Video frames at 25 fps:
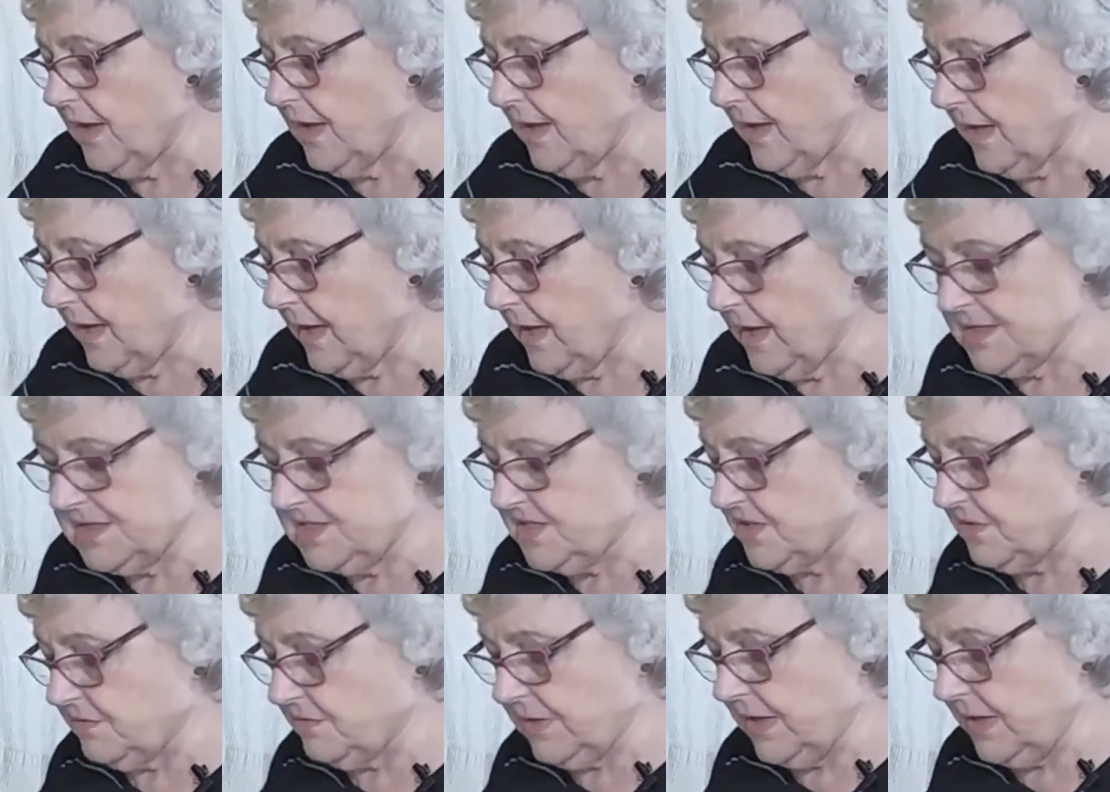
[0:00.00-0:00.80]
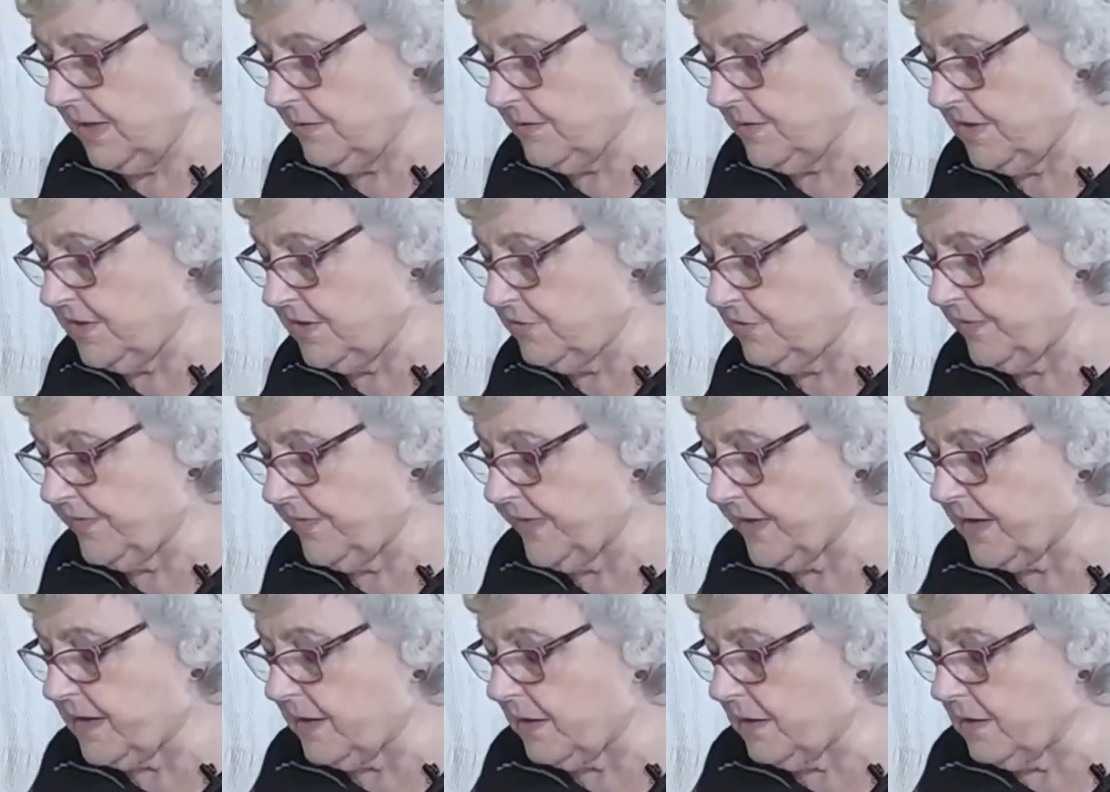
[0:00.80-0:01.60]
I'm going to add the
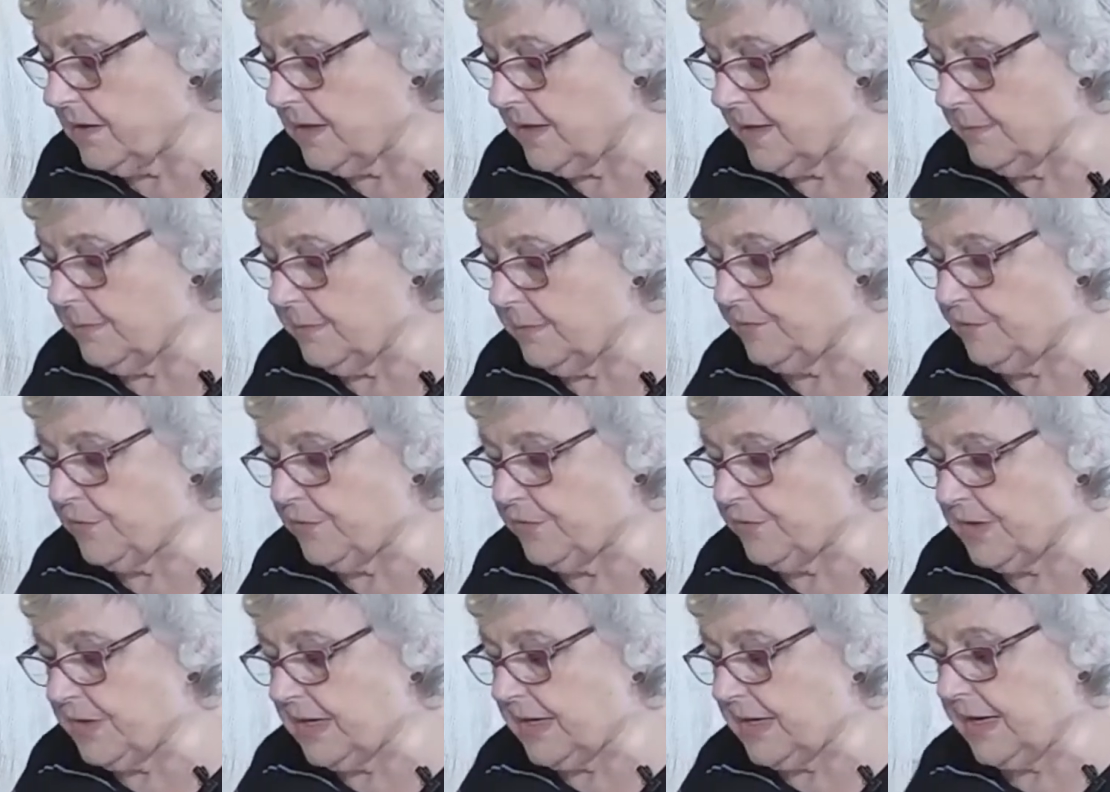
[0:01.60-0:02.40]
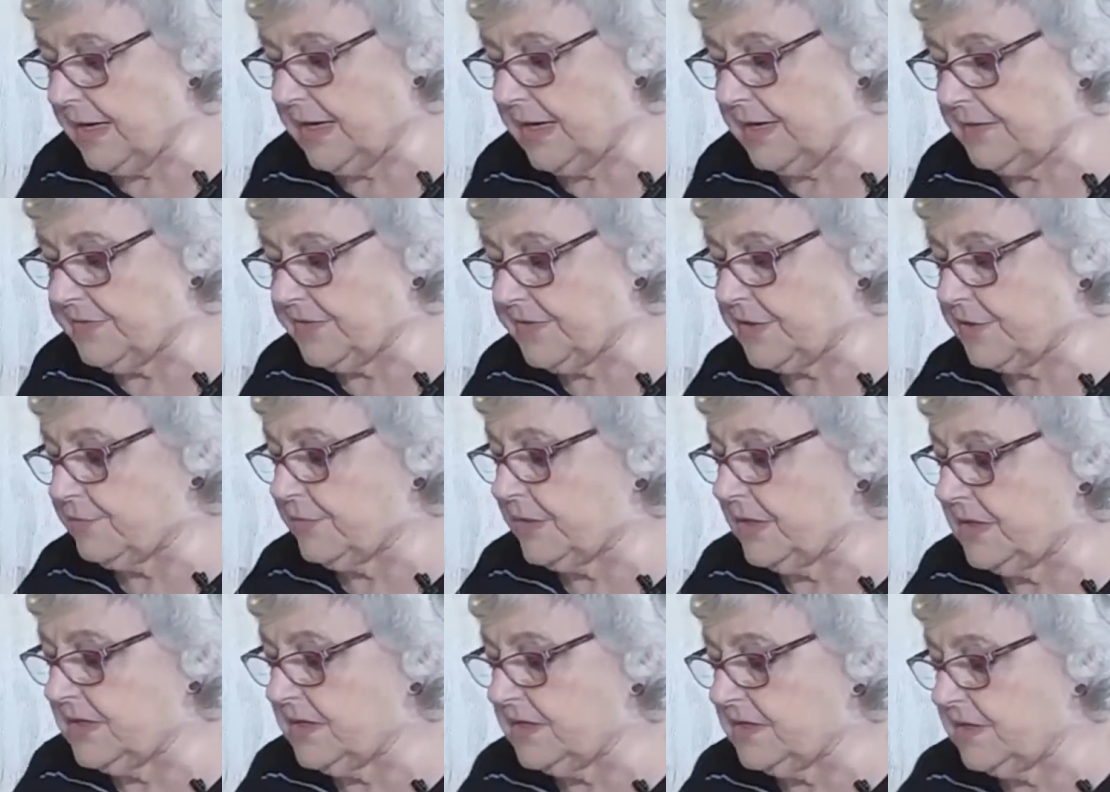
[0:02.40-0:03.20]
garlic before I add the
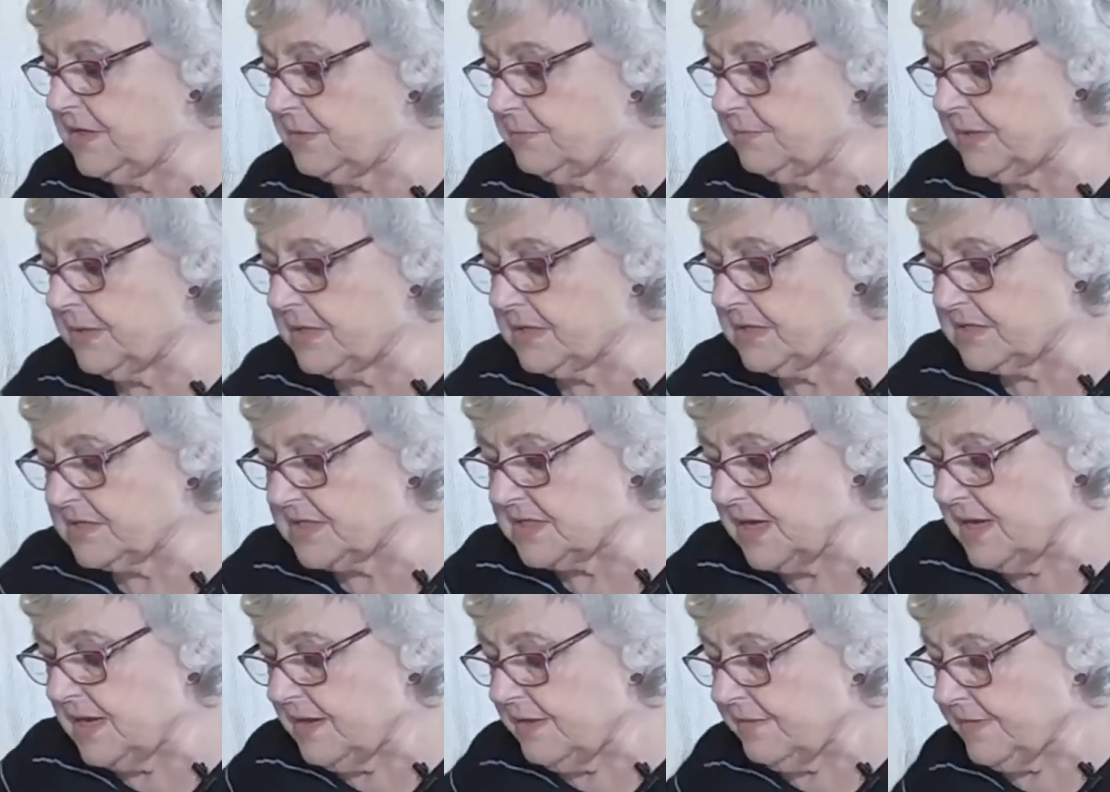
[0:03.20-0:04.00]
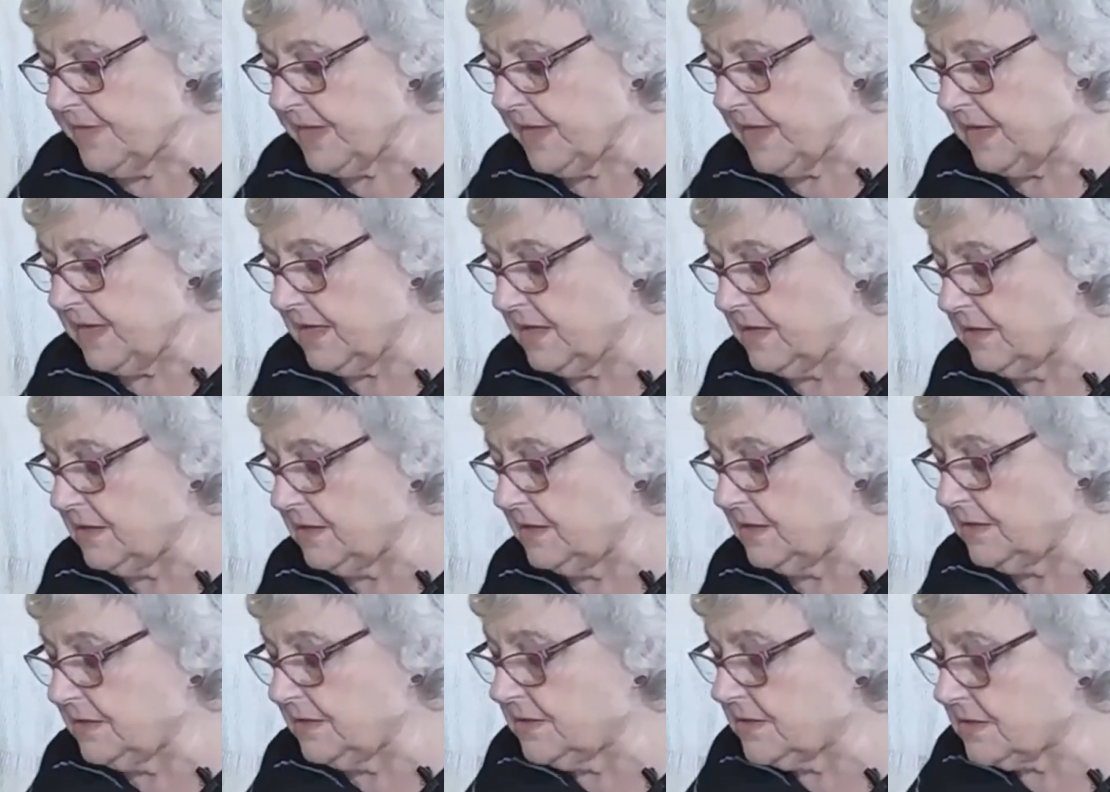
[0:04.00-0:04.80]
green onion, because the
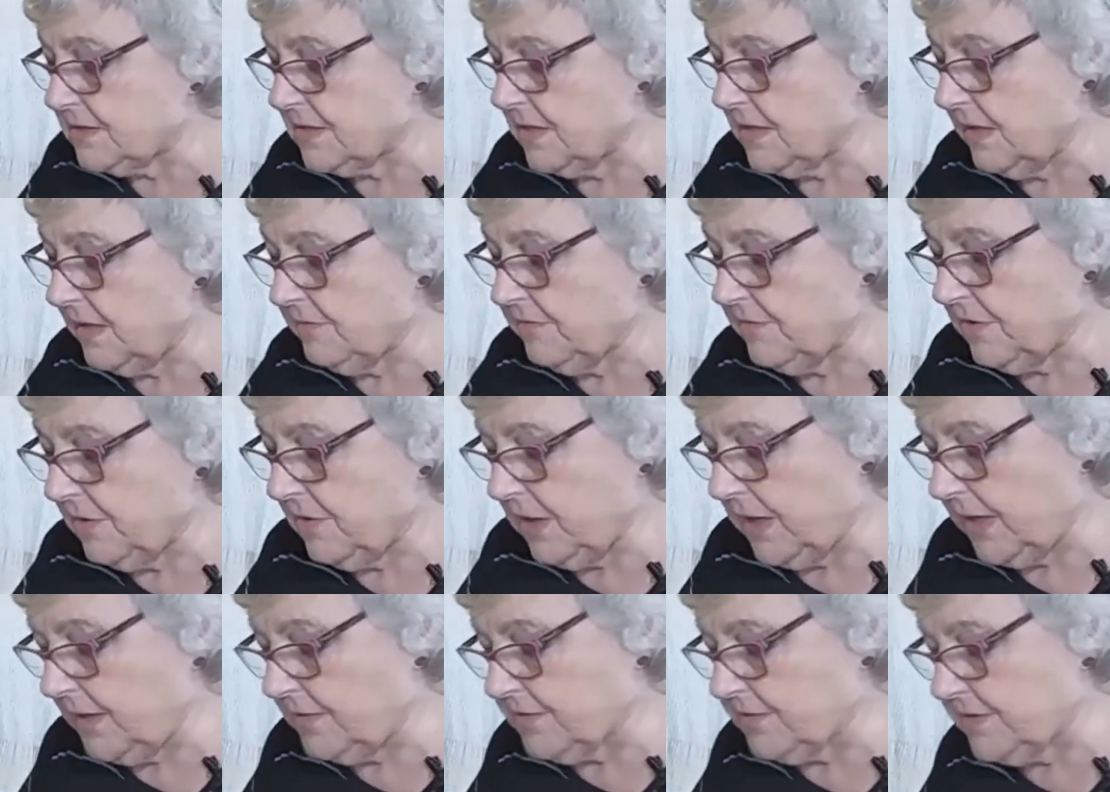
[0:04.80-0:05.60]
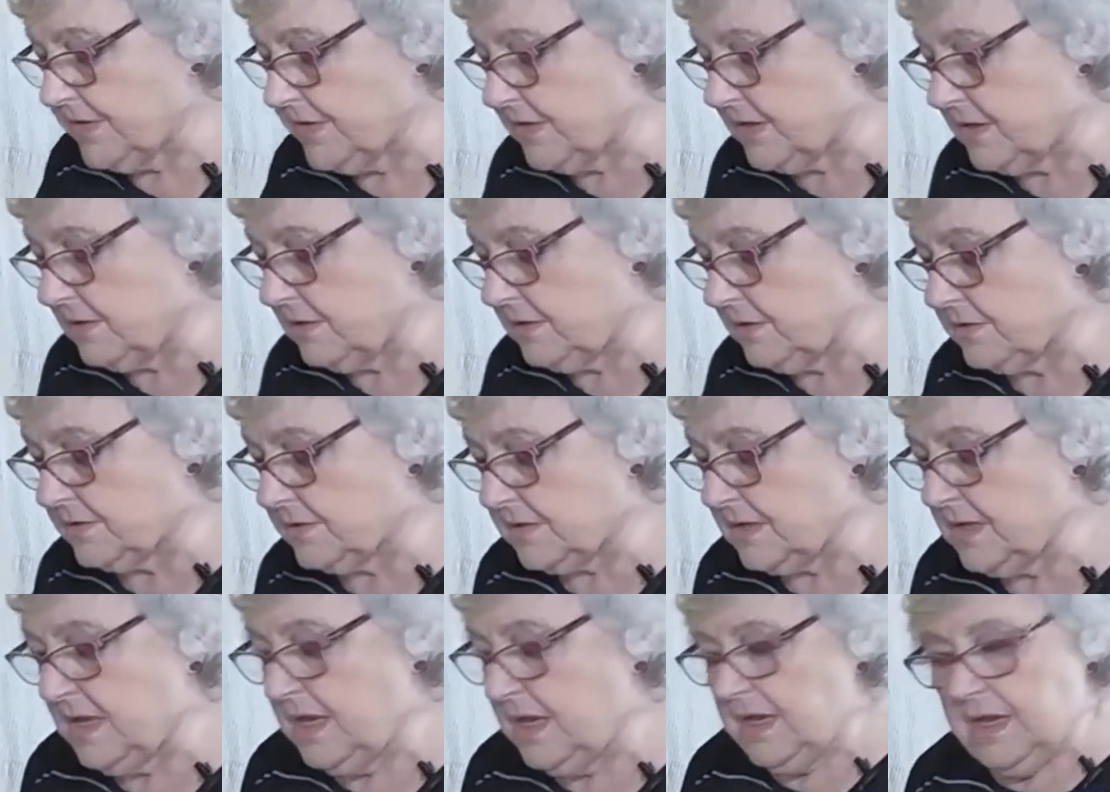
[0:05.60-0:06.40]
onions I've got out of the
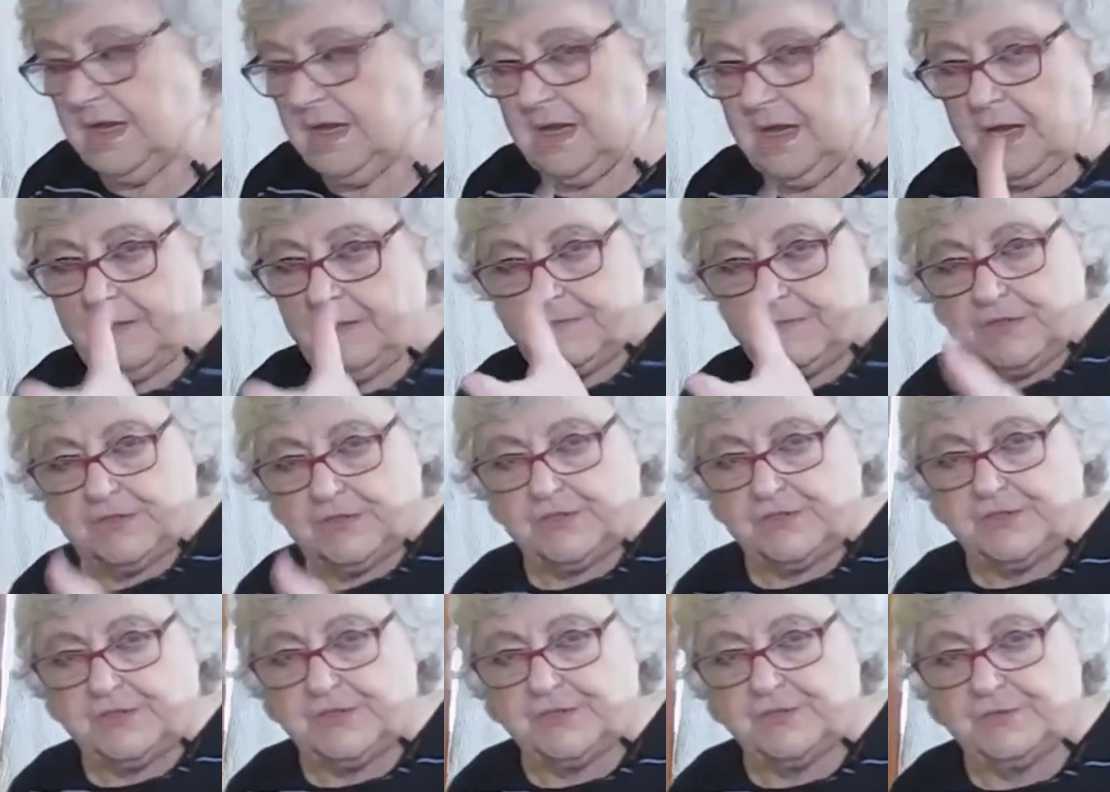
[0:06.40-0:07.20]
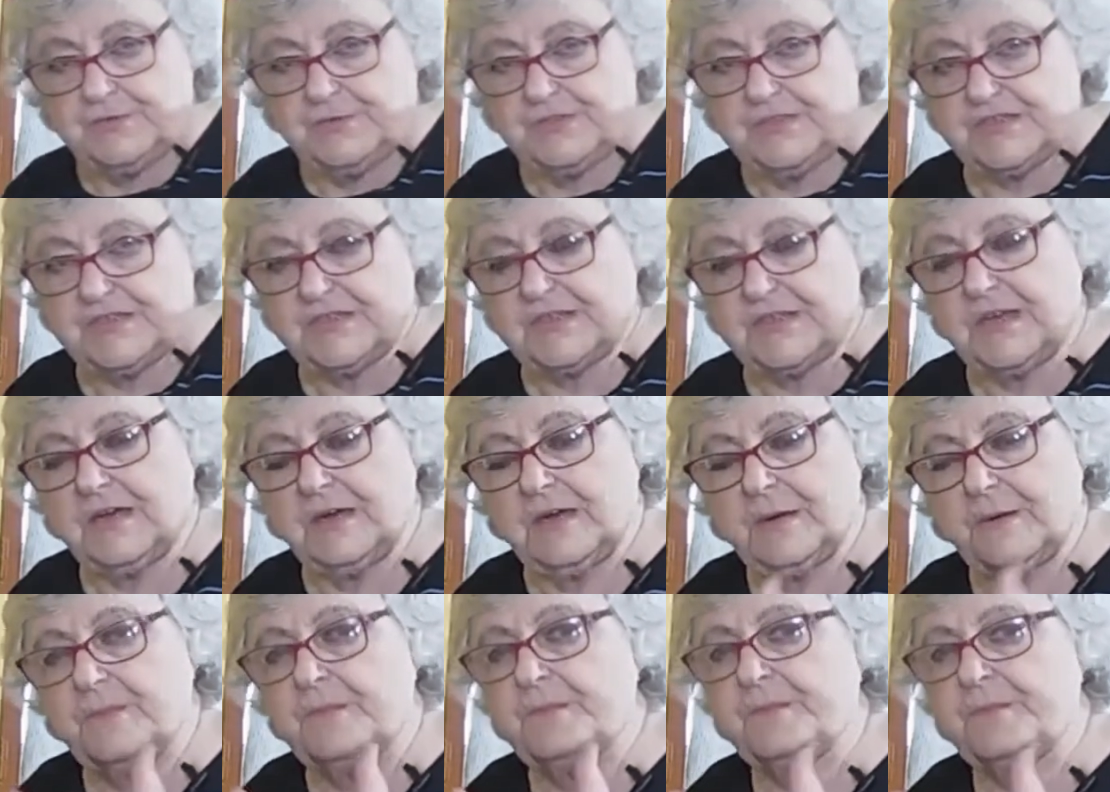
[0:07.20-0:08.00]
garden, I've just used,
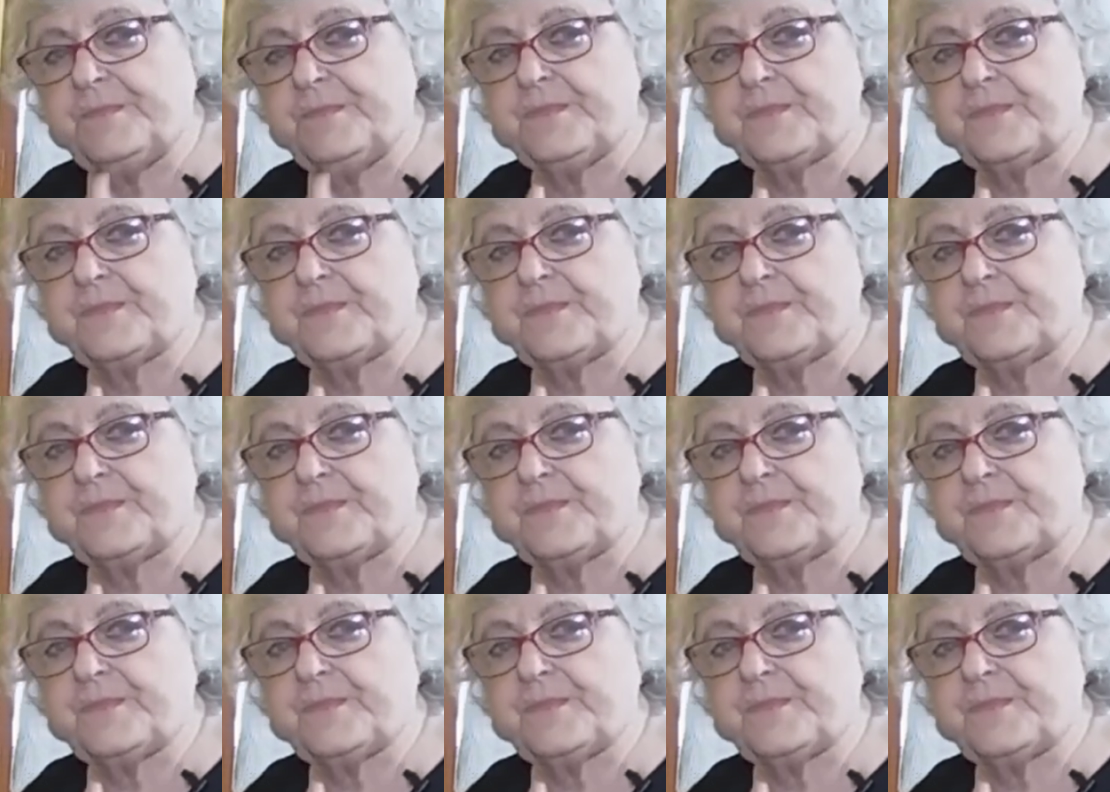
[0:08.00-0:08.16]
there